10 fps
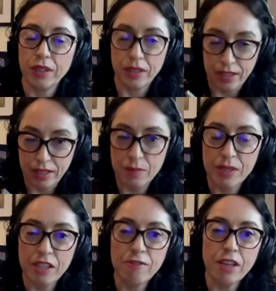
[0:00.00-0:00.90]
the, the,
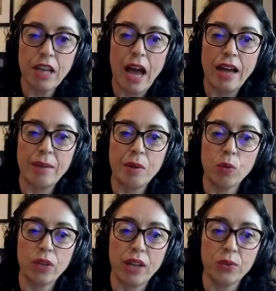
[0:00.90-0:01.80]
specific item I
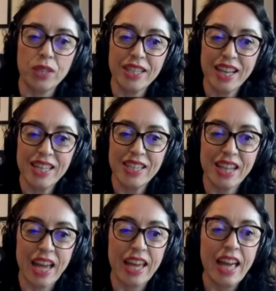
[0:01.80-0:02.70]
would like to discuss
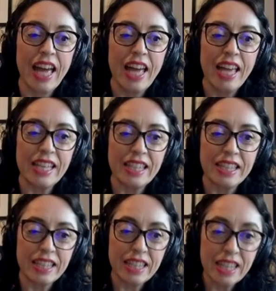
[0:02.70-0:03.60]
today is
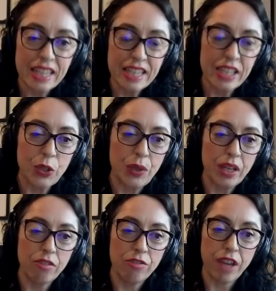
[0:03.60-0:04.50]
this
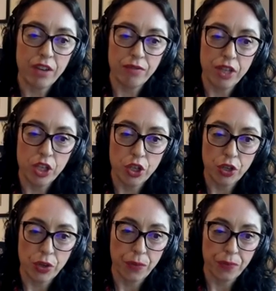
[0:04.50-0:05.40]
unique fe
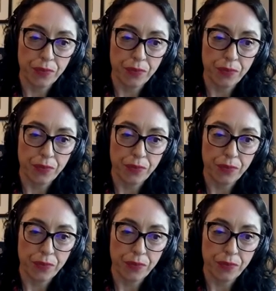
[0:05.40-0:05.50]
feature